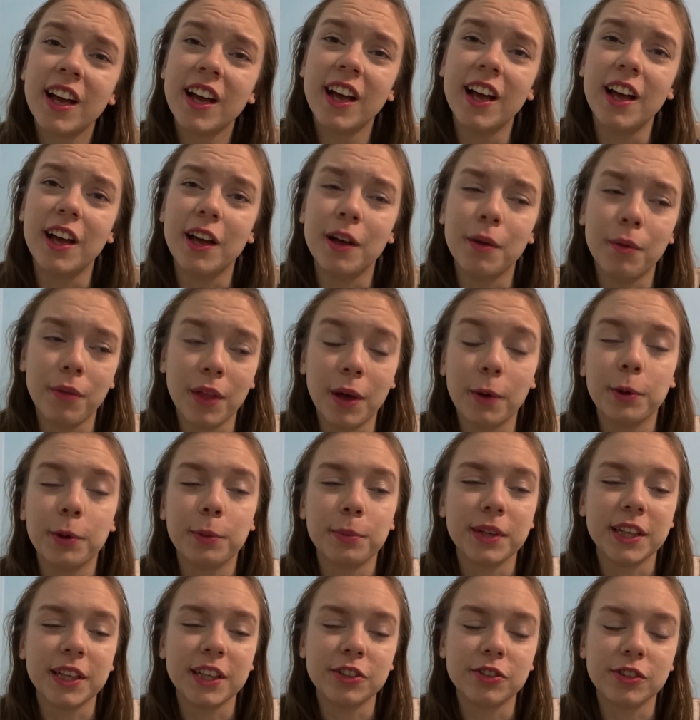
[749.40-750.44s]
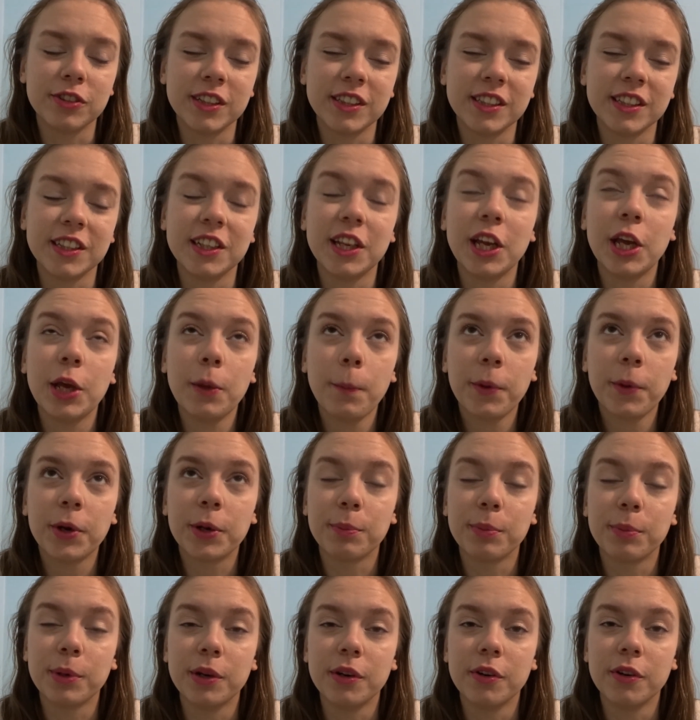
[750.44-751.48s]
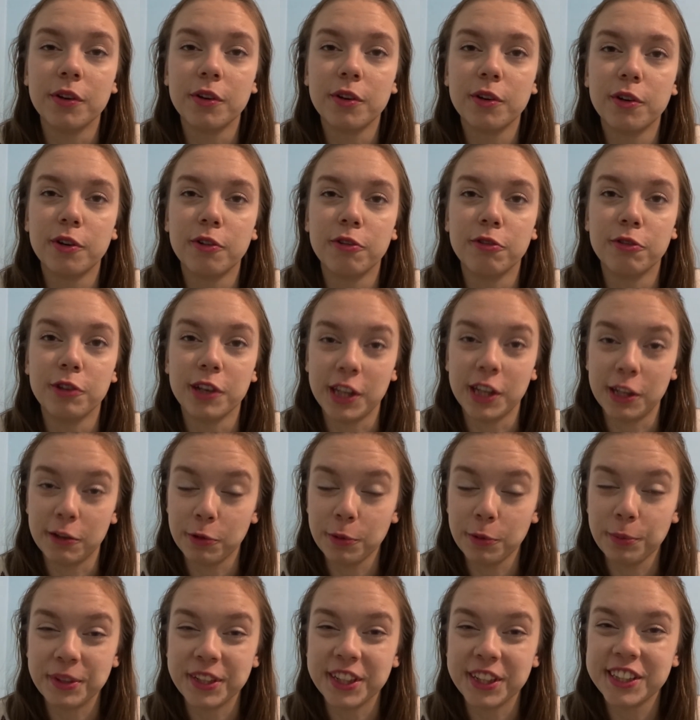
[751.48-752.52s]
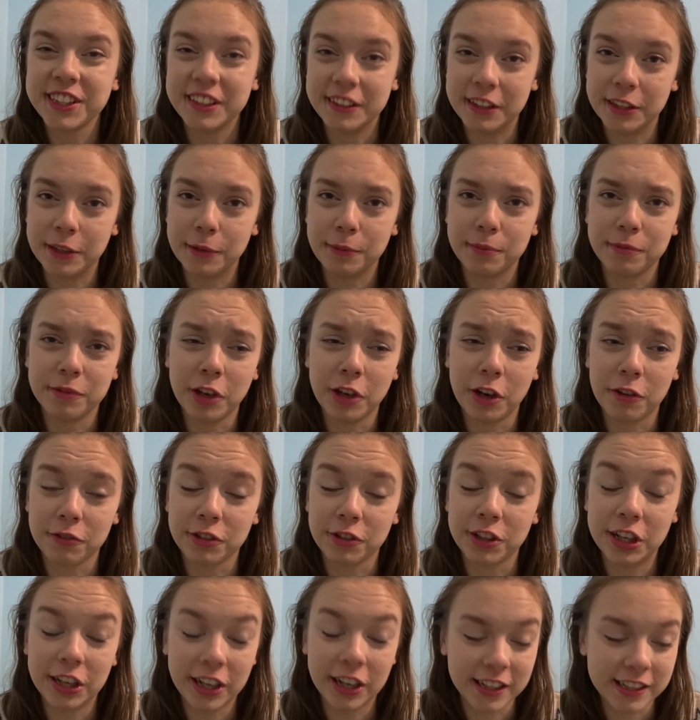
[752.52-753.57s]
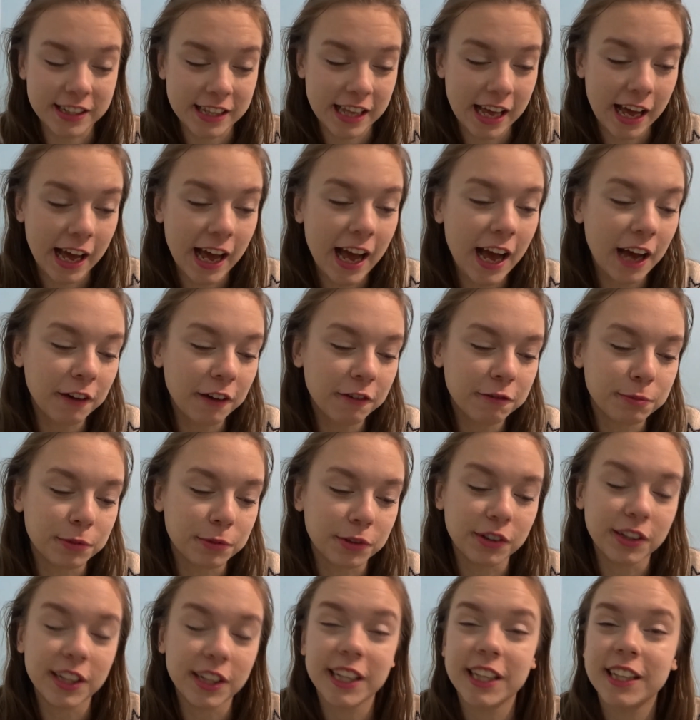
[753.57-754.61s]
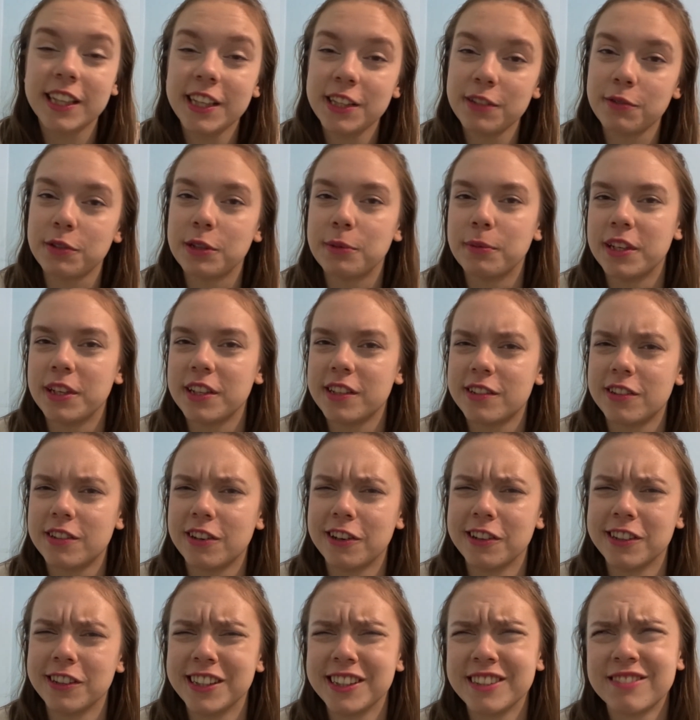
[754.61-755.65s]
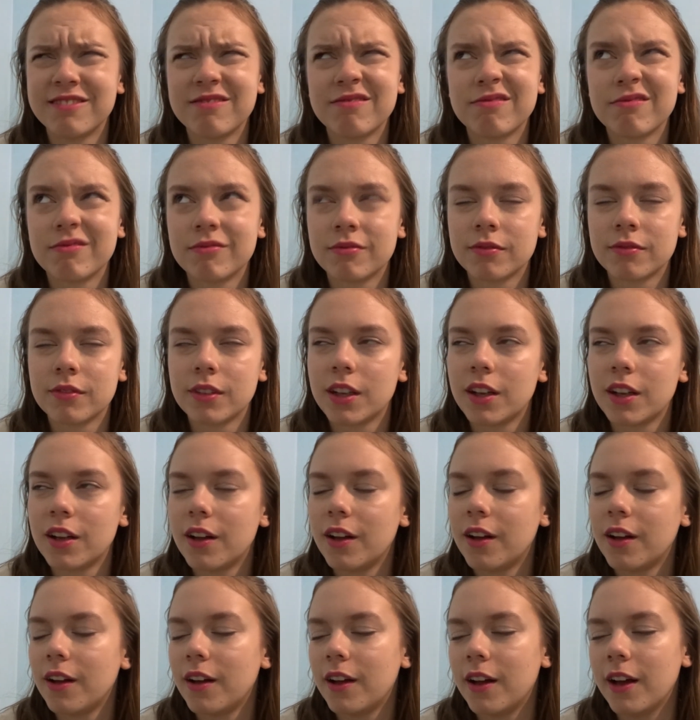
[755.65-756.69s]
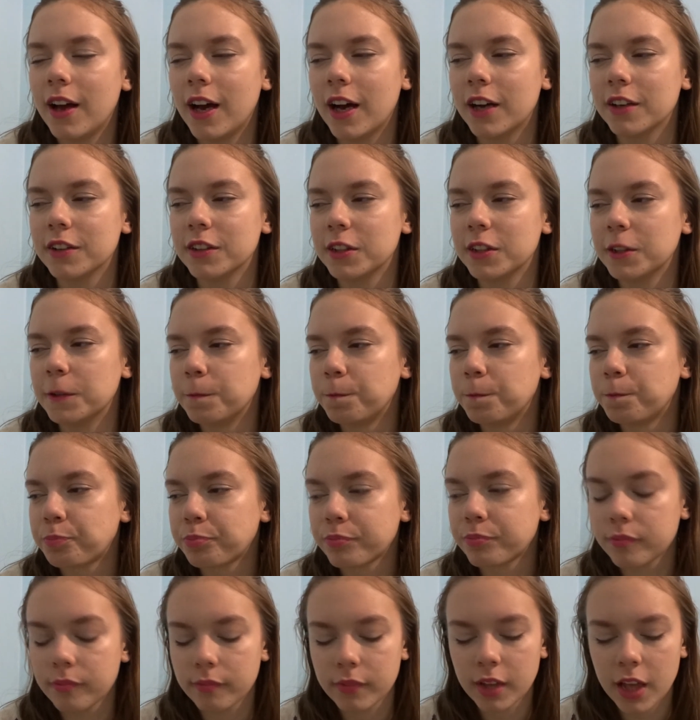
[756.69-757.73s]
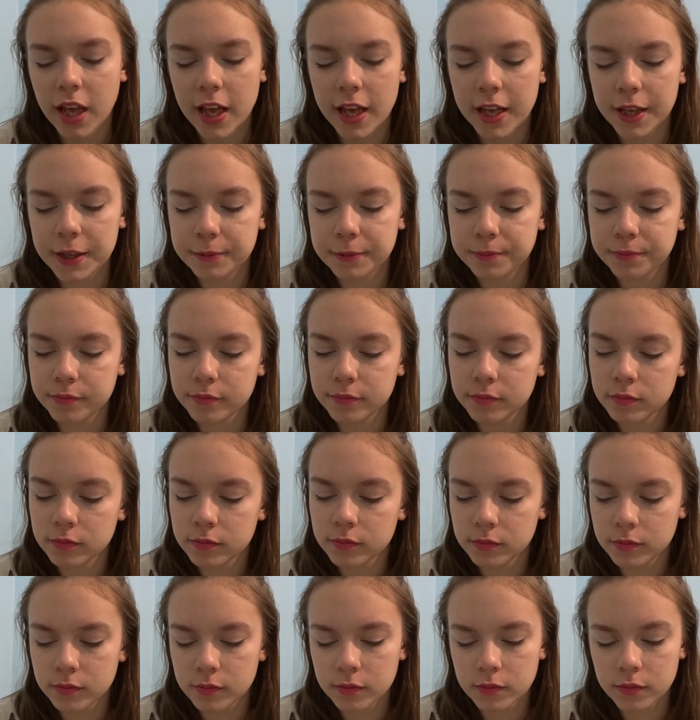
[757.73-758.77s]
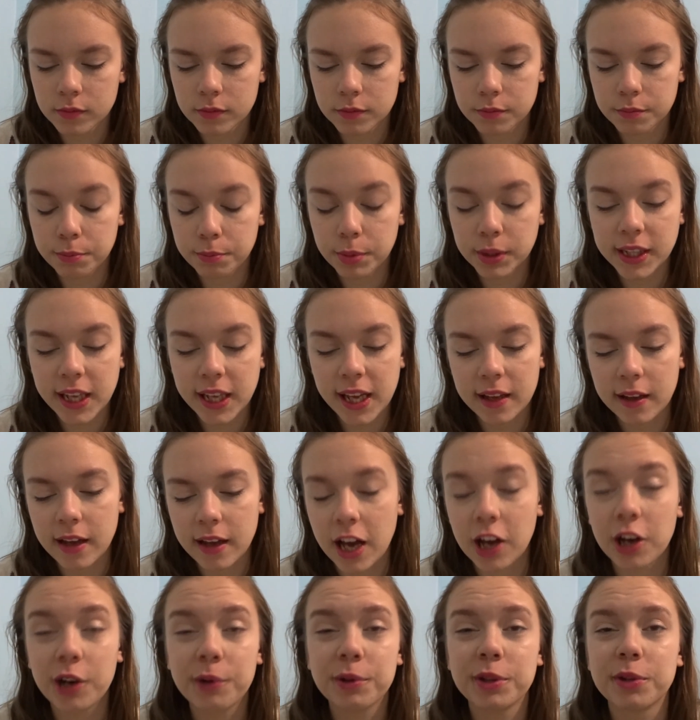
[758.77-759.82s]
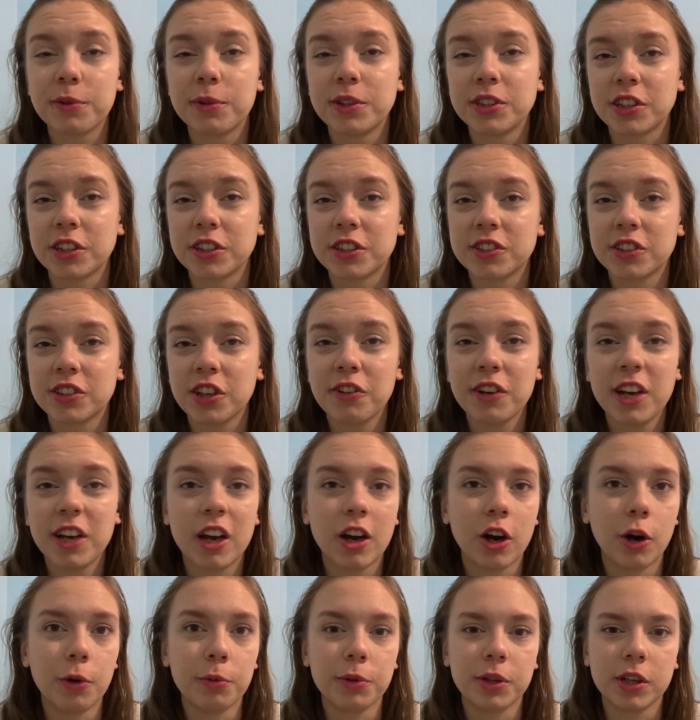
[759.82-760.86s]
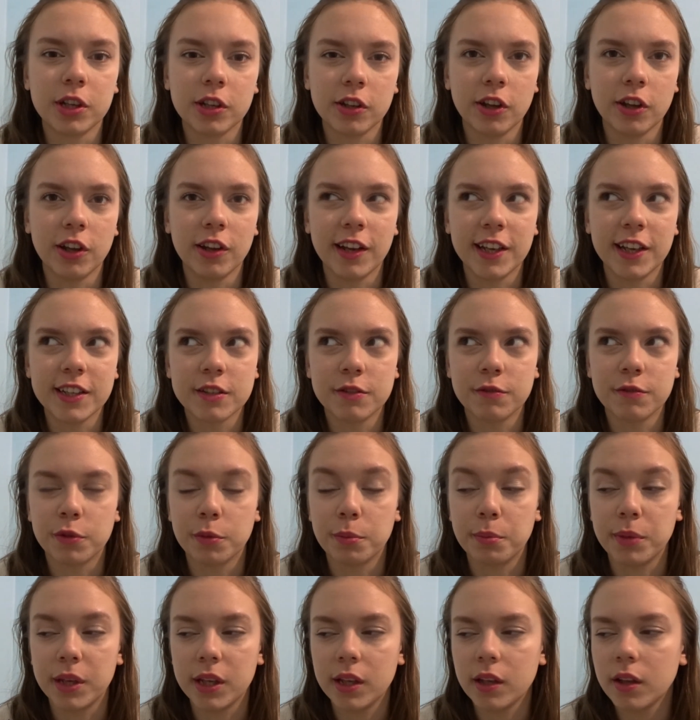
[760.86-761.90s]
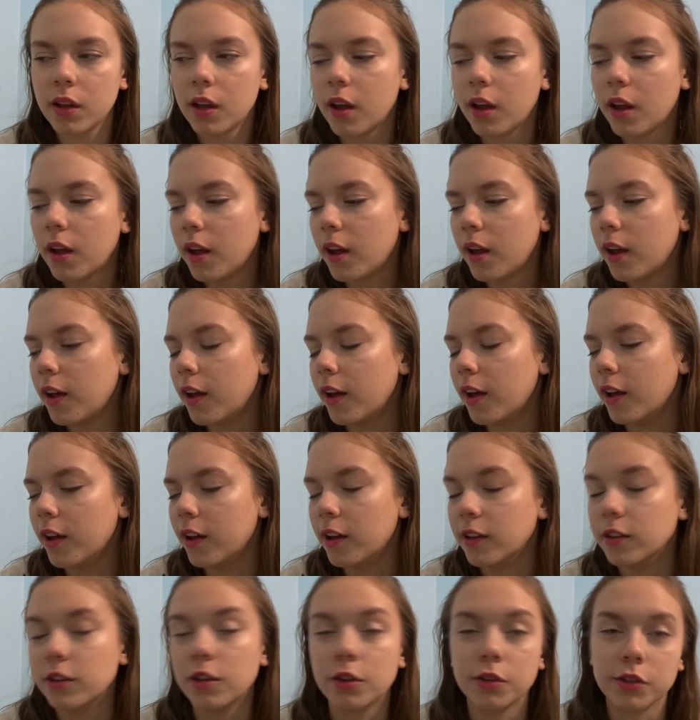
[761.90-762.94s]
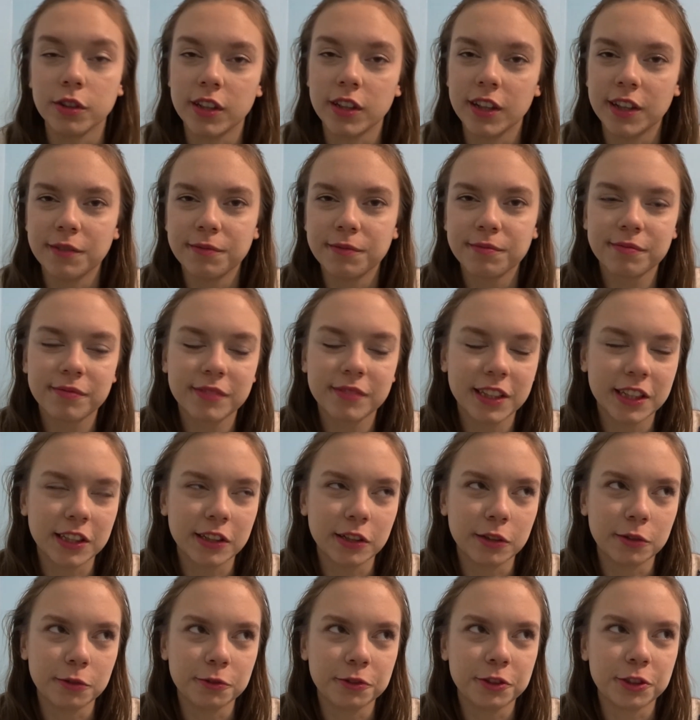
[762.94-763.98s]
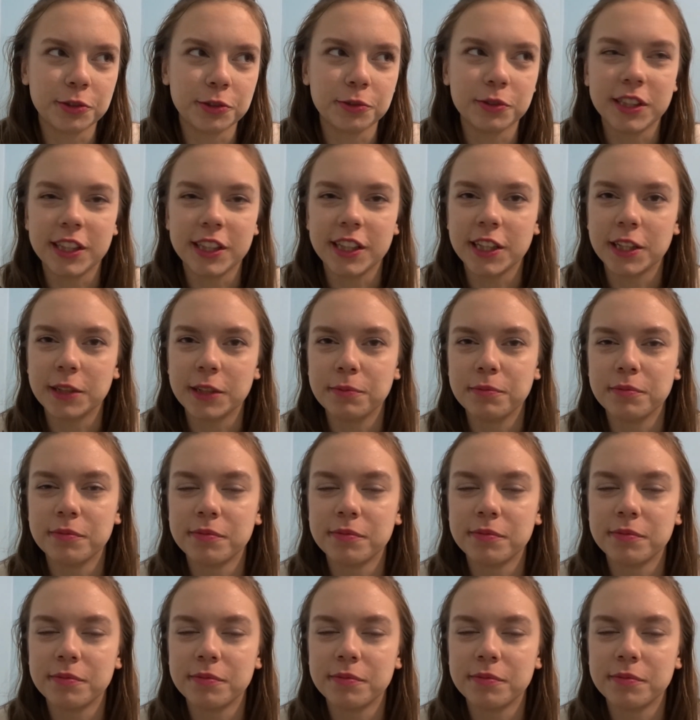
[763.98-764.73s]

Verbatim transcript: um, that would have been interesting. It would have been really rubbish and not very nice that I have but at least would have made a story. I don't know. Um, but yeah, I hope you enjoyed the story. I hope you can learn a lesson from me. Uh, don't do that. Don't do the, um,